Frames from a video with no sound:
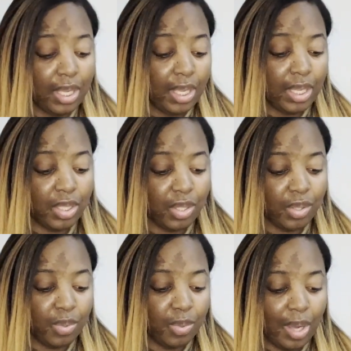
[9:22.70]

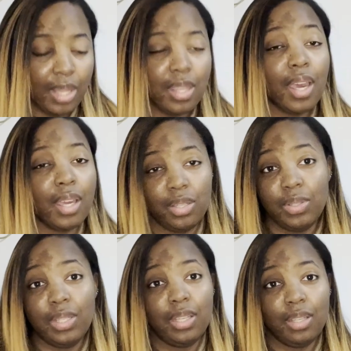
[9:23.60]
So I think I could do
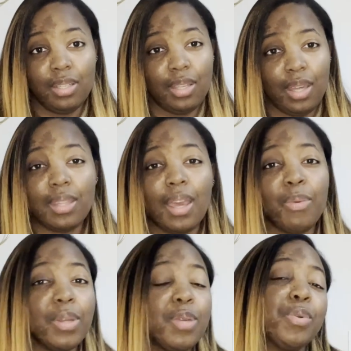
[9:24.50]
that. I
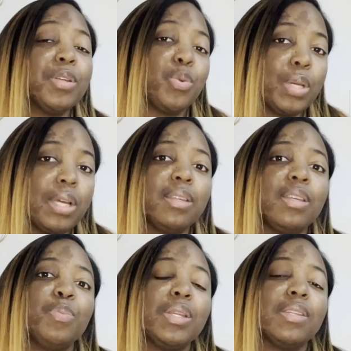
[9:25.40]
read pretty quickly,
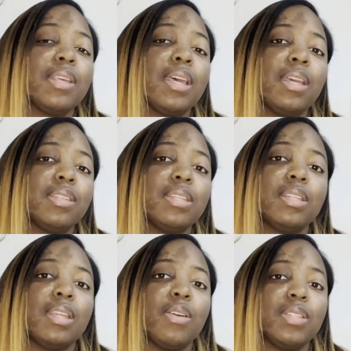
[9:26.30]
but it's like sitting
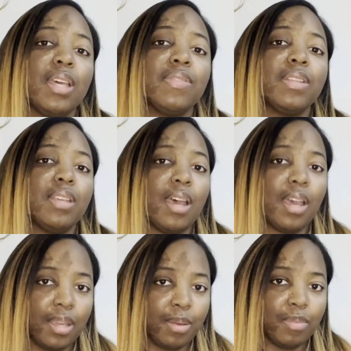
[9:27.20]
down to have the
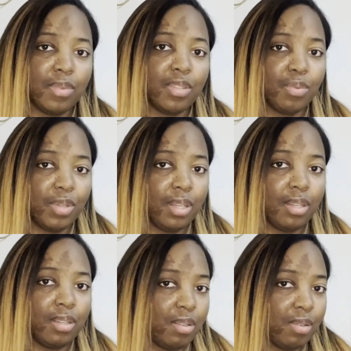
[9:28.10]
time to read,
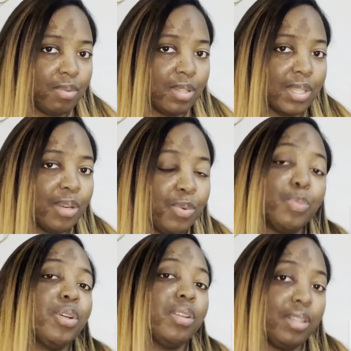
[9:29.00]
you know, because I can read a
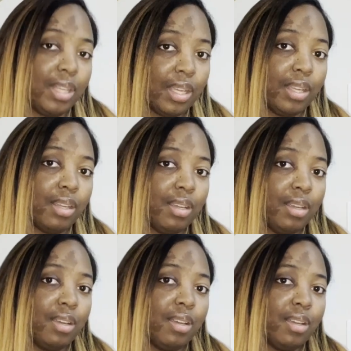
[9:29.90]
book in a day,
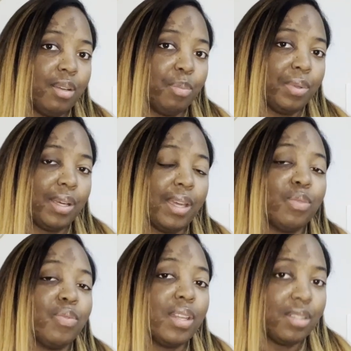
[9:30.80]
but I got to
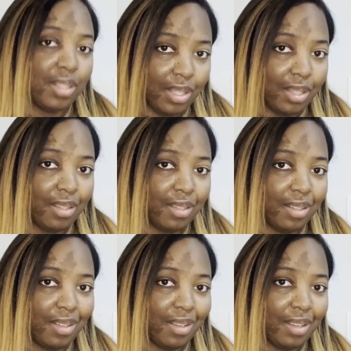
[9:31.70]
find a day
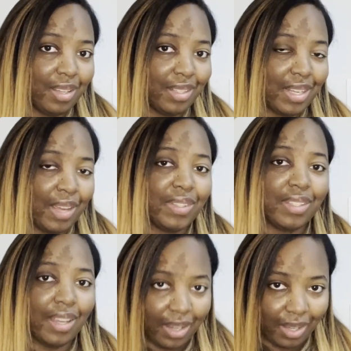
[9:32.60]
to have the
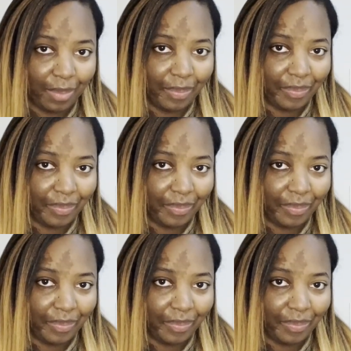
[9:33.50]
time